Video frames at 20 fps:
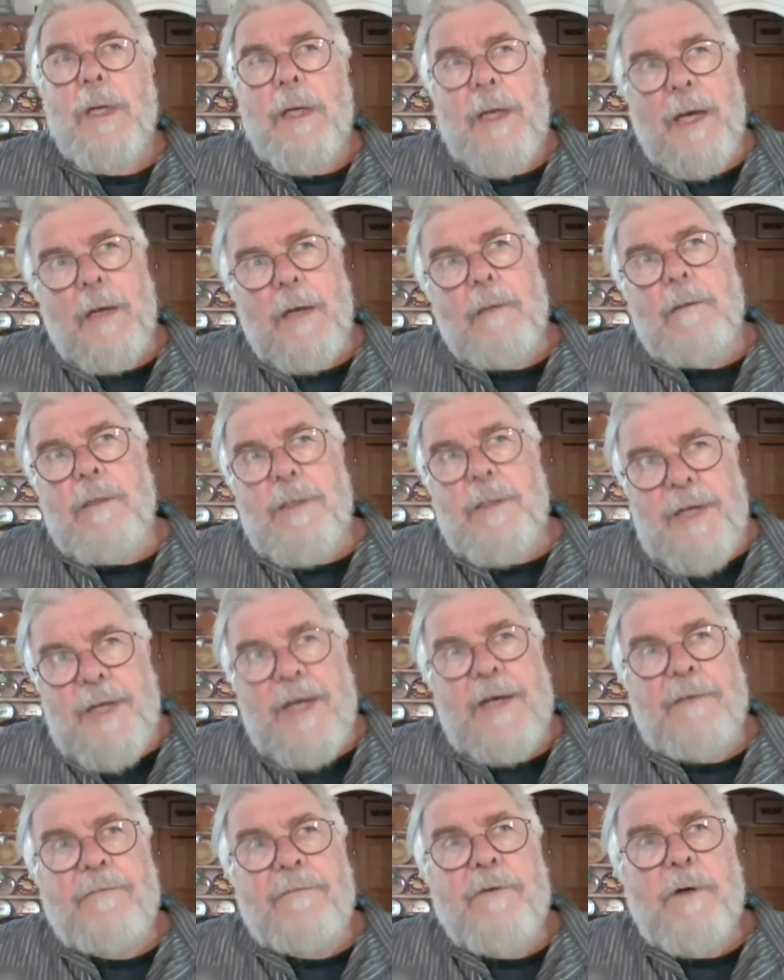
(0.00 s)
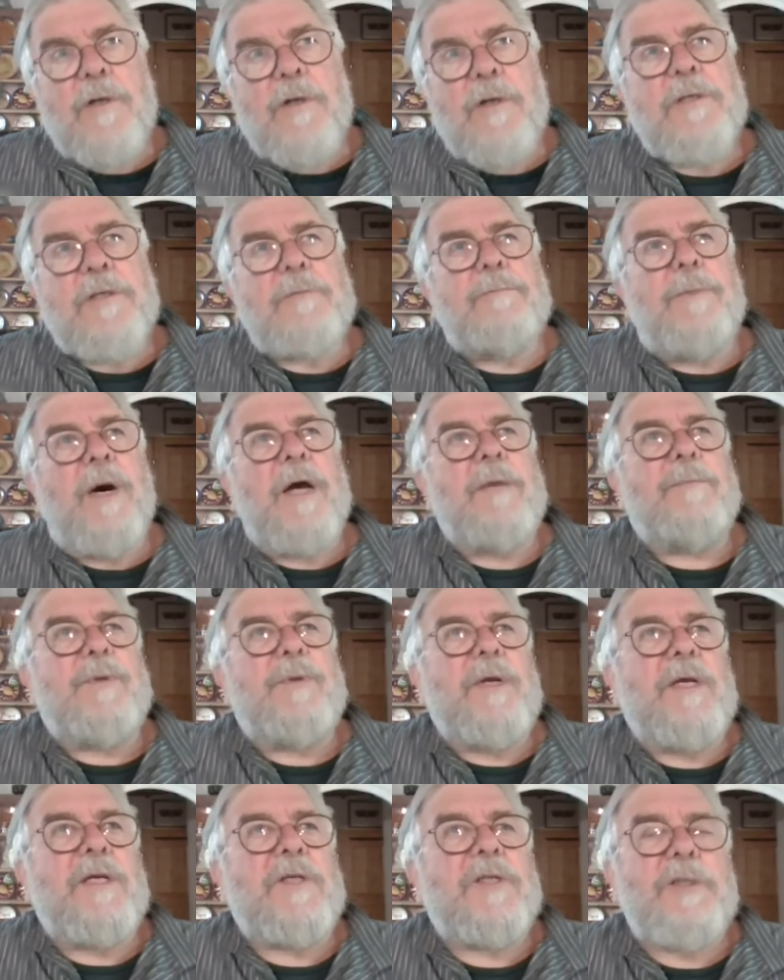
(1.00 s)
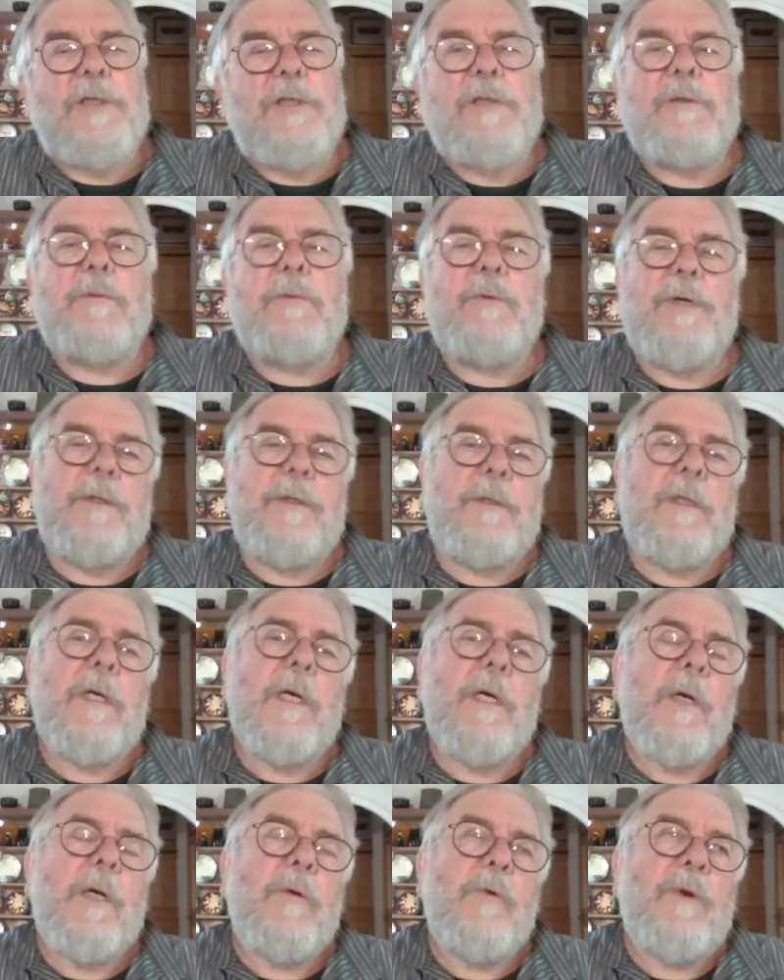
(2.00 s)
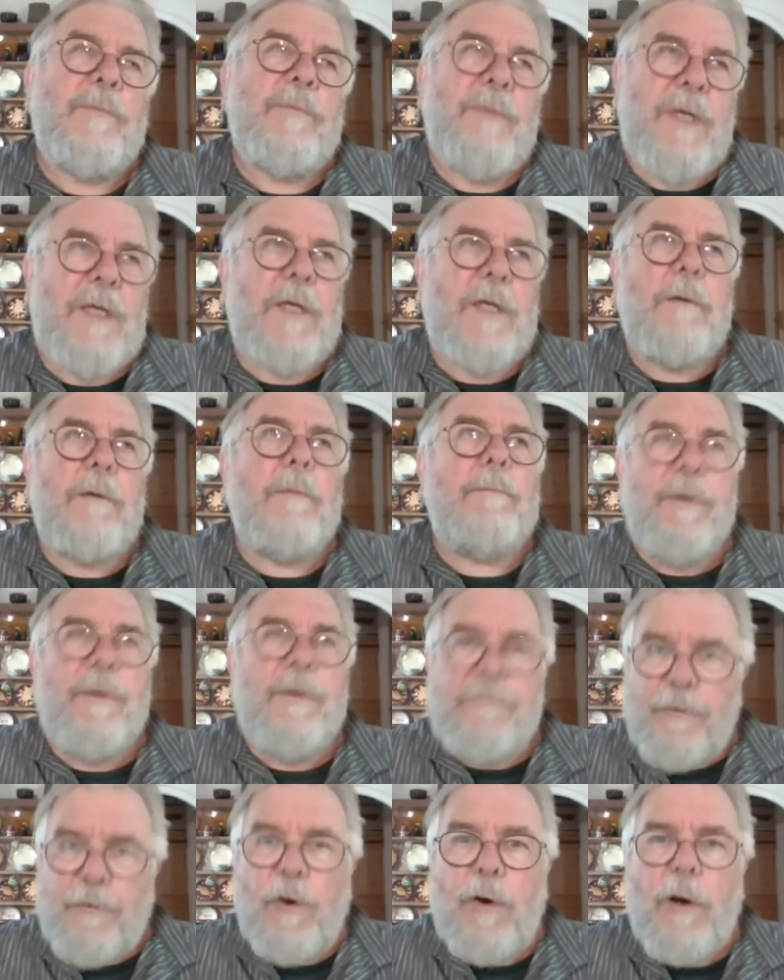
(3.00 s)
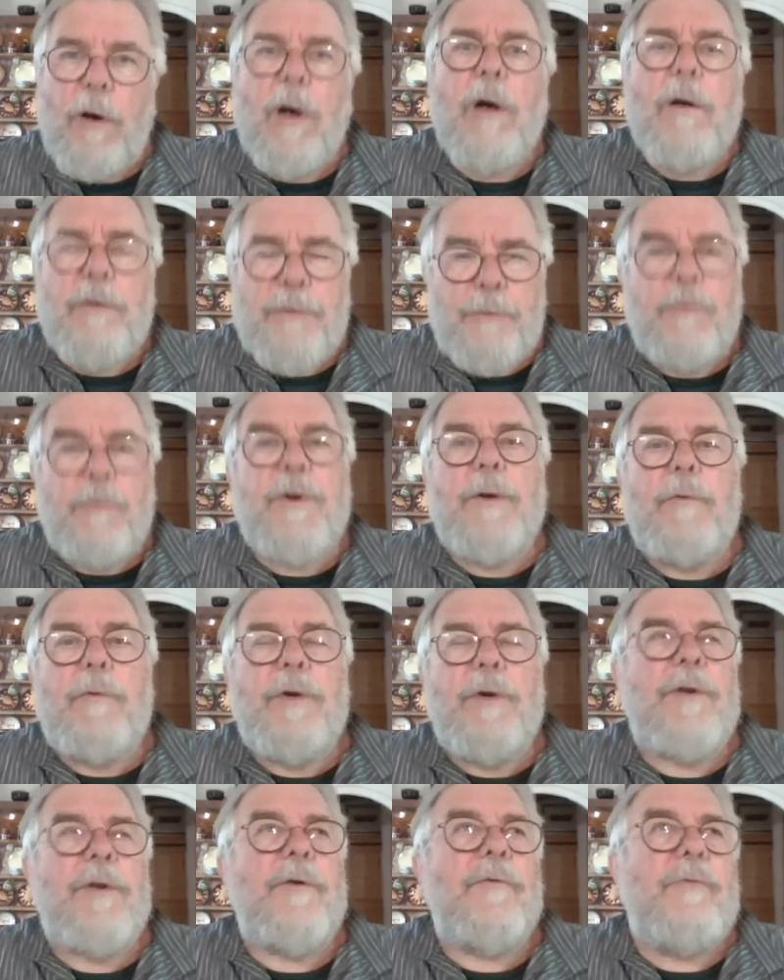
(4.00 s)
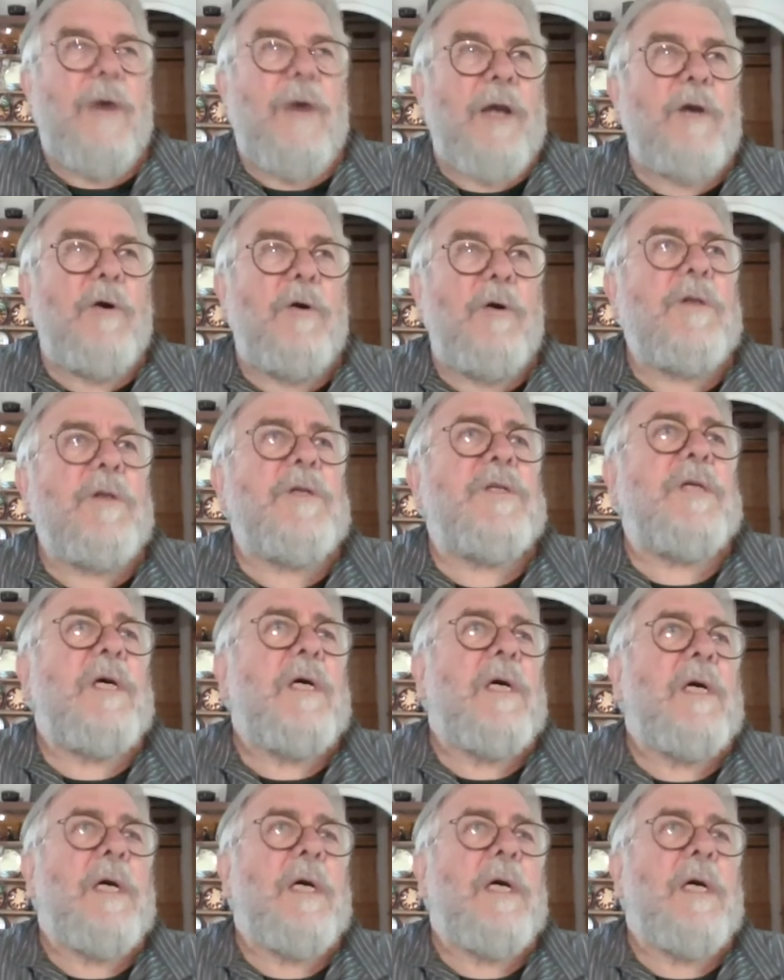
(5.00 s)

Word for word: Now, today, of course, by prehistory, we mean before the written records,